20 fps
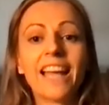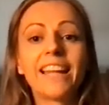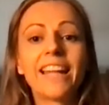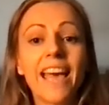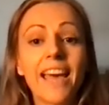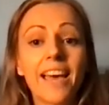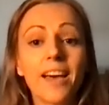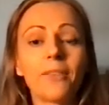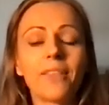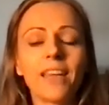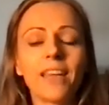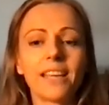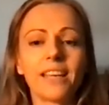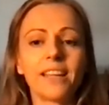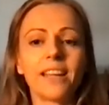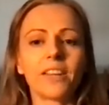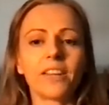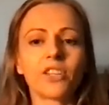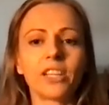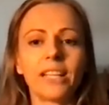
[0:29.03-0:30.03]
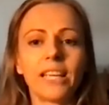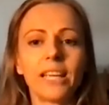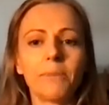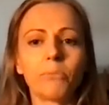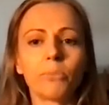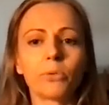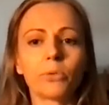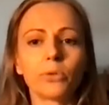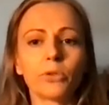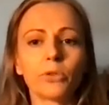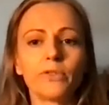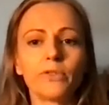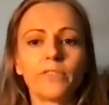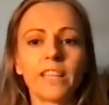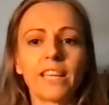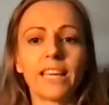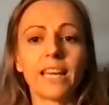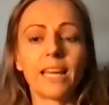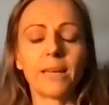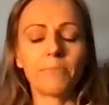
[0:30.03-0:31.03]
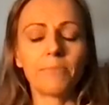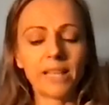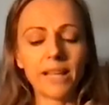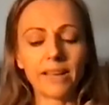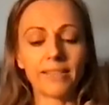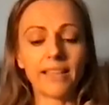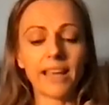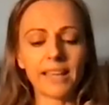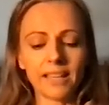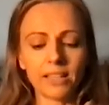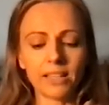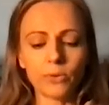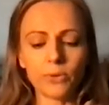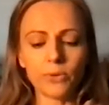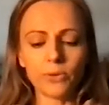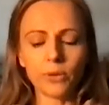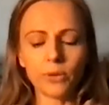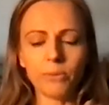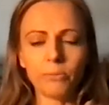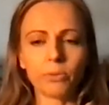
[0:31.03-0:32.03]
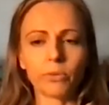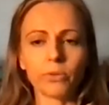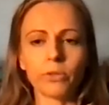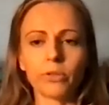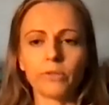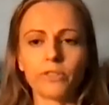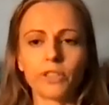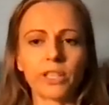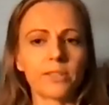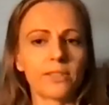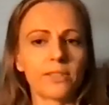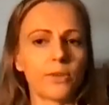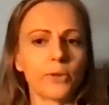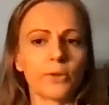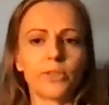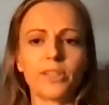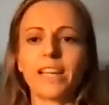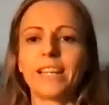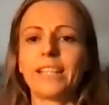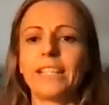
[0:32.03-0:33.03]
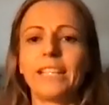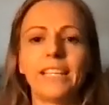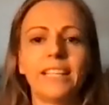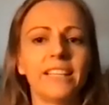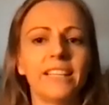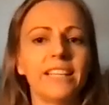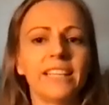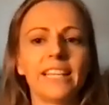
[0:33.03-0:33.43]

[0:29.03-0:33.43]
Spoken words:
how they can actually improve the game, but they can also improve just your daily,